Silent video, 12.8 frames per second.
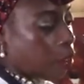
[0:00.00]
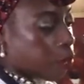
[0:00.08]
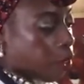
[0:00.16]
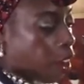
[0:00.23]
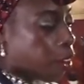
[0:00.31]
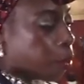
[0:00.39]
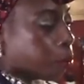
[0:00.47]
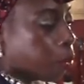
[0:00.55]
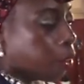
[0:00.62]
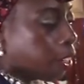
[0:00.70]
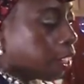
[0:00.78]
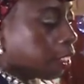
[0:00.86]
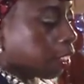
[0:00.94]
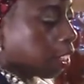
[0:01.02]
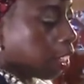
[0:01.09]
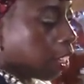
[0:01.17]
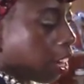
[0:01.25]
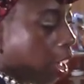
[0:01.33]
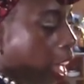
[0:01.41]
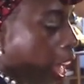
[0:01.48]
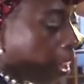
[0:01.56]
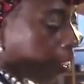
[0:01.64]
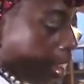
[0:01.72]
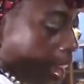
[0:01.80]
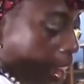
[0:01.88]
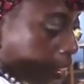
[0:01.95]
Very important.
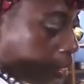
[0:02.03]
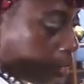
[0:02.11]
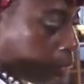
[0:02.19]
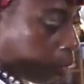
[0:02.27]
And then,